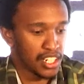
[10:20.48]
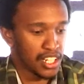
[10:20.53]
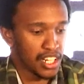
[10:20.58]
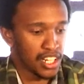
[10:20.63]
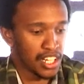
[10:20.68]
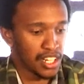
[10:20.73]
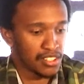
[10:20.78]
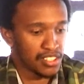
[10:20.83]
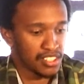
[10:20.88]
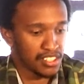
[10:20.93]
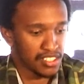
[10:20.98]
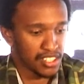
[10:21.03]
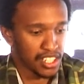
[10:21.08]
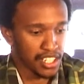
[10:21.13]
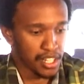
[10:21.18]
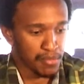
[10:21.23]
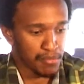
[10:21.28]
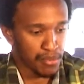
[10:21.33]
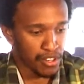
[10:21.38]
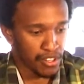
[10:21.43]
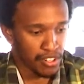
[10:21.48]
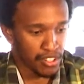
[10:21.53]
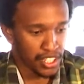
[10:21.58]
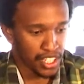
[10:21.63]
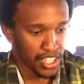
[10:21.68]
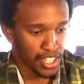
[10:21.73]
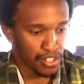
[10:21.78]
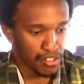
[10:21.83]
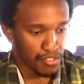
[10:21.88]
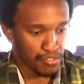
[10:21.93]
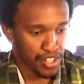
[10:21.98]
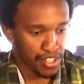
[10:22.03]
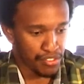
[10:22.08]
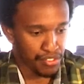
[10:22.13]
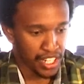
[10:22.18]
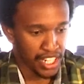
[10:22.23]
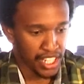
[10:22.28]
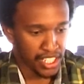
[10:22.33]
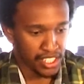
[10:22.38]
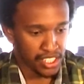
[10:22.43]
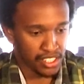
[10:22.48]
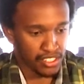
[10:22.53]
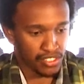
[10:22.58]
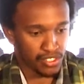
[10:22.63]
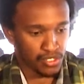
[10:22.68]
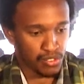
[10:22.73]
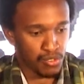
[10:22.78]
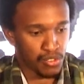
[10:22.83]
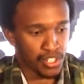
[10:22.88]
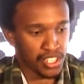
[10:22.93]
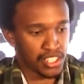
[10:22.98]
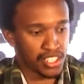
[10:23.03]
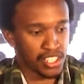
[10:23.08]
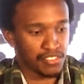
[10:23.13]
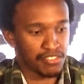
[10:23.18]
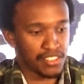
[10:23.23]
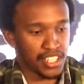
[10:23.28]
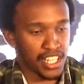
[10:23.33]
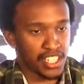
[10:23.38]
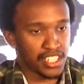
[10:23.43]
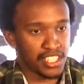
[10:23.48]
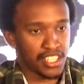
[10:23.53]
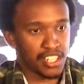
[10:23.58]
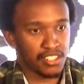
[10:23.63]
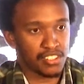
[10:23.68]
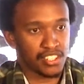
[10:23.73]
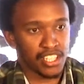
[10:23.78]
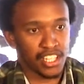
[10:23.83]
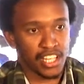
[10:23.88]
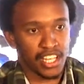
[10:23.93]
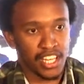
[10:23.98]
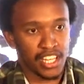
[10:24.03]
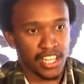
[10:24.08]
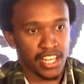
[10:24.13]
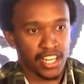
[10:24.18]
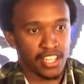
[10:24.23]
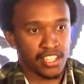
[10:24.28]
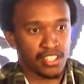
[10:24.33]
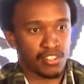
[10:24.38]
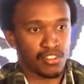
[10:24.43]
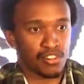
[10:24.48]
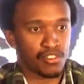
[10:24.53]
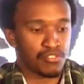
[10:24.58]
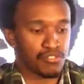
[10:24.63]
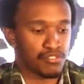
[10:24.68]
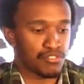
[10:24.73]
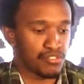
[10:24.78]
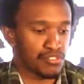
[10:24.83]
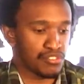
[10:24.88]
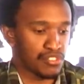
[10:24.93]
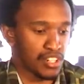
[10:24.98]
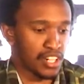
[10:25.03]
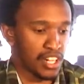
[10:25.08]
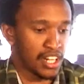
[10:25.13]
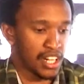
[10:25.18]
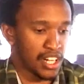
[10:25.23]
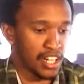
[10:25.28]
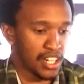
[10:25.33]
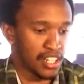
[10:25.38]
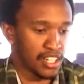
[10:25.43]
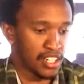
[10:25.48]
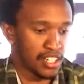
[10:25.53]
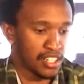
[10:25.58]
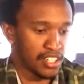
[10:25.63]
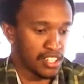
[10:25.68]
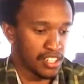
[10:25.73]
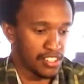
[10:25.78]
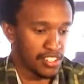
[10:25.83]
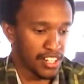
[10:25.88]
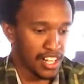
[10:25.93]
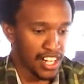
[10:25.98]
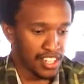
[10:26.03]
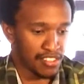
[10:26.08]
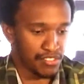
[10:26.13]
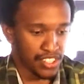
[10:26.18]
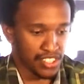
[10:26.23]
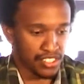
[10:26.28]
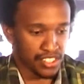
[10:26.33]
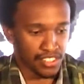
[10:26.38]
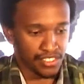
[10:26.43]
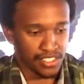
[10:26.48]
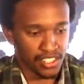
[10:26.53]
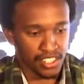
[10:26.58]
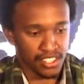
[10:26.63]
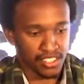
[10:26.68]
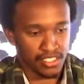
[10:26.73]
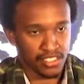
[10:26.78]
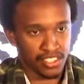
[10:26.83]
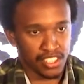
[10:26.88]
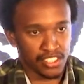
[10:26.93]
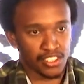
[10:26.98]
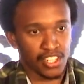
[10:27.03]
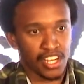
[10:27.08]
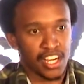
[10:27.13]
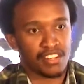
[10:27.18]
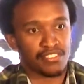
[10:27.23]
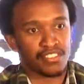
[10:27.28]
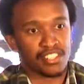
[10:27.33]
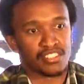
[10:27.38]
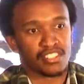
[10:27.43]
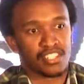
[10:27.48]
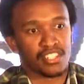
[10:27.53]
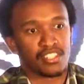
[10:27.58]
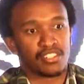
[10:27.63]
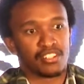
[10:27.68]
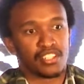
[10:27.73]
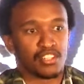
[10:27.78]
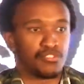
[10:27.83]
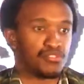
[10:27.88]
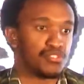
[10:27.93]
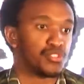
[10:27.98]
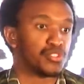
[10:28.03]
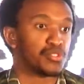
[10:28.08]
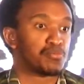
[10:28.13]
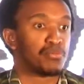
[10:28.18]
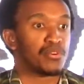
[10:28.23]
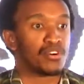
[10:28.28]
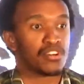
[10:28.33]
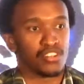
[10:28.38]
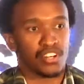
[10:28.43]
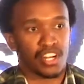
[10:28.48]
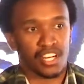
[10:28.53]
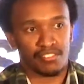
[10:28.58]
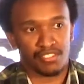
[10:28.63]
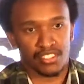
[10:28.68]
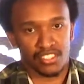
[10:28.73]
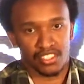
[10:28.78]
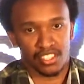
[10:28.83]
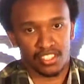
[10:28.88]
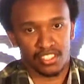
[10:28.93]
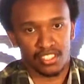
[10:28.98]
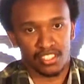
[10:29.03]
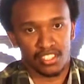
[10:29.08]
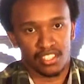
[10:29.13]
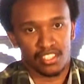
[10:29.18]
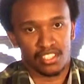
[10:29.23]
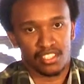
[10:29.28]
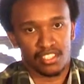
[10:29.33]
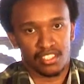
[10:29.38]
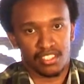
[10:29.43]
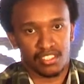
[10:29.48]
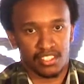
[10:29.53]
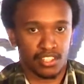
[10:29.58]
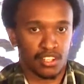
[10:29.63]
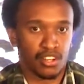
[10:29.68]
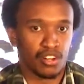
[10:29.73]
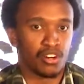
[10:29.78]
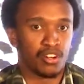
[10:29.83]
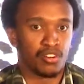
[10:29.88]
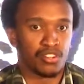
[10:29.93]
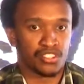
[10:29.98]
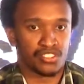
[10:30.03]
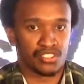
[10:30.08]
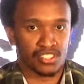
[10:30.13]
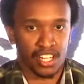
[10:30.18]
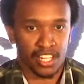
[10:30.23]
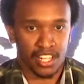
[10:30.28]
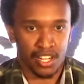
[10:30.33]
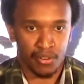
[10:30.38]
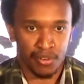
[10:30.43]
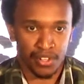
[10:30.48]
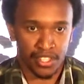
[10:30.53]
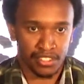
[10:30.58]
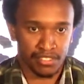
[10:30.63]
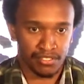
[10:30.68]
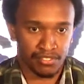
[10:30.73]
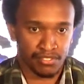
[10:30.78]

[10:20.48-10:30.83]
Now, this is a game called Halo 5 Guardians. What they've done here in the AI of your adversary is that your adversary, if you spook your adversary, they'll always run away.